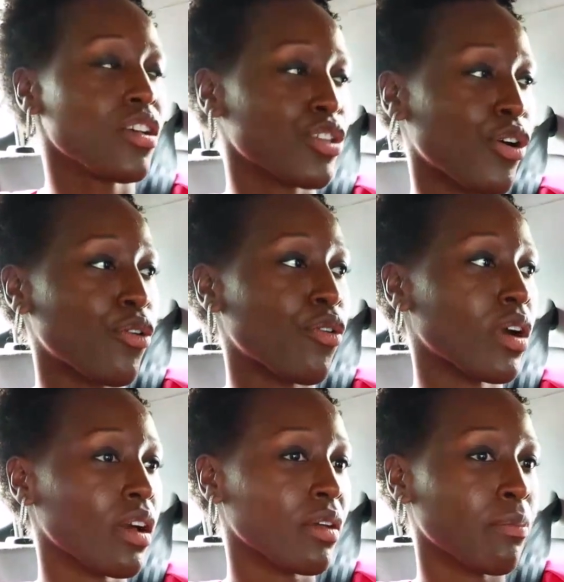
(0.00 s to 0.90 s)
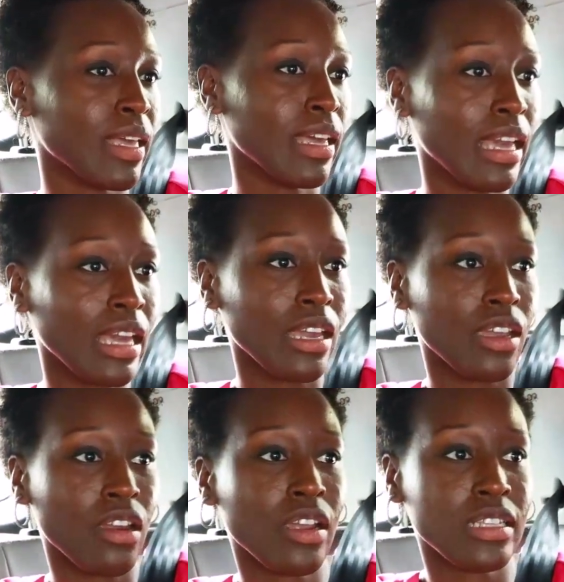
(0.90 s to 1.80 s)
So being
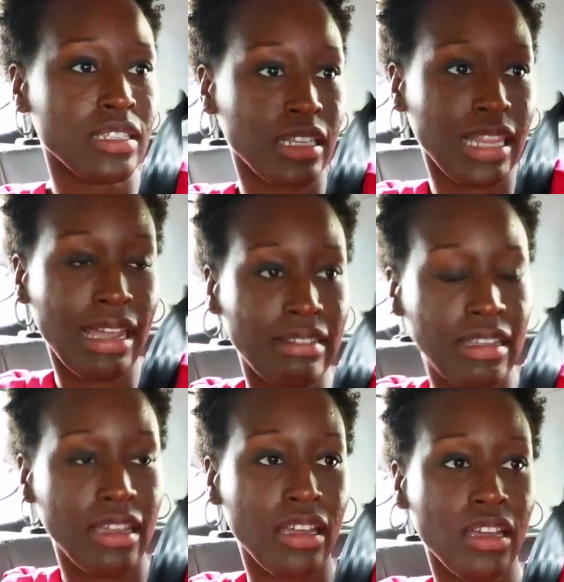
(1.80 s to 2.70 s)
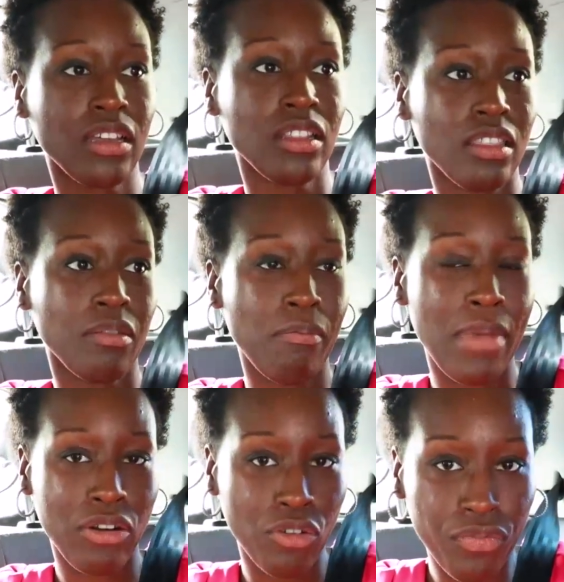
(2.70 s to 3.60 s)
here and selecting the
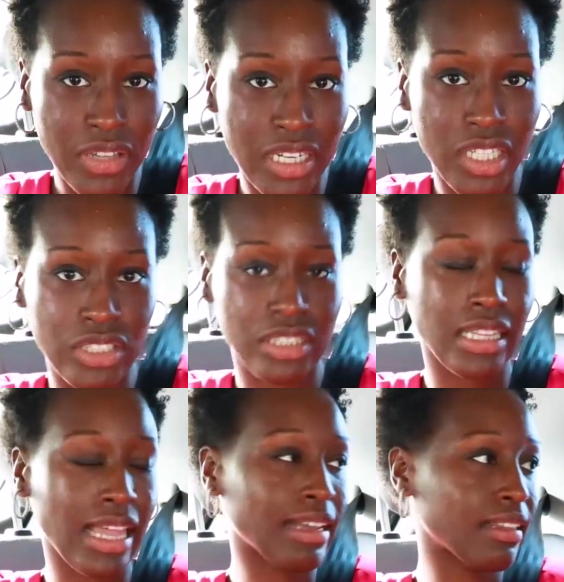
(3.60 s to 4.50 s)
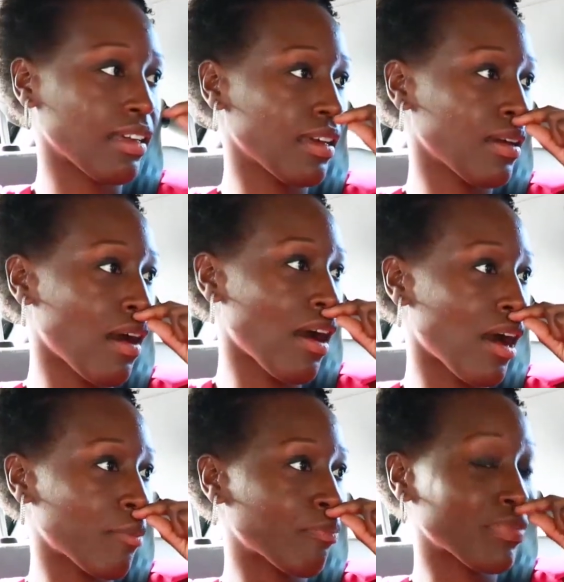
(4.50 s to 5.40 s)
metal finish, selecting
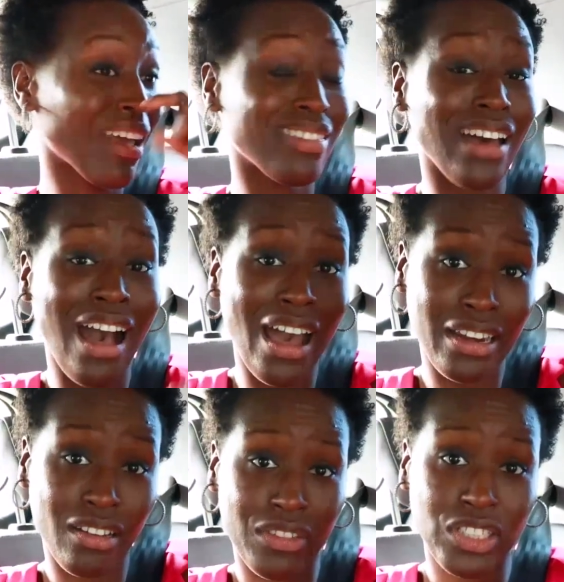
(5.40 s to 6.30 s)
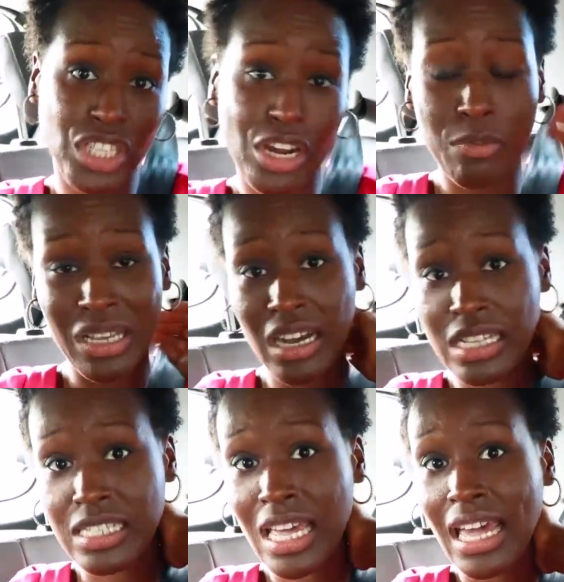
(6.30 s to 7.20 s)
the height of the chair,
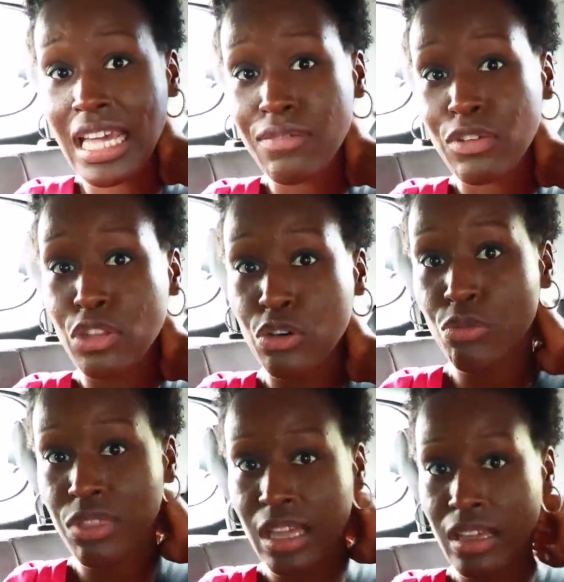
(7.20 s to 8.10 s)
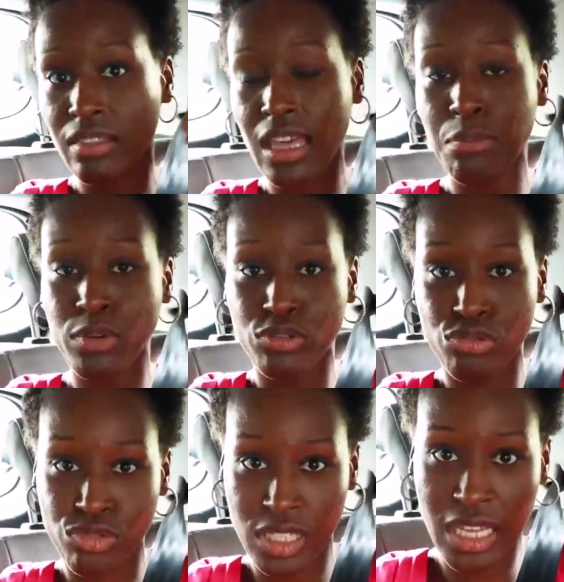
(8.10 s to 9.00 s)
because even though they
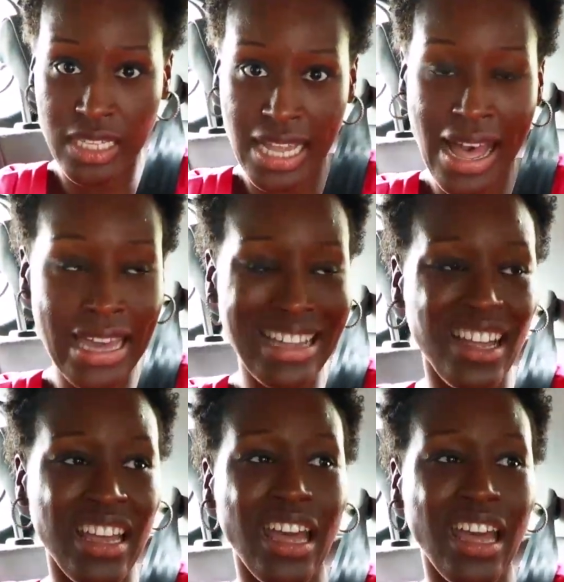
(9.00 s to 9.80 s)
produce kids' height,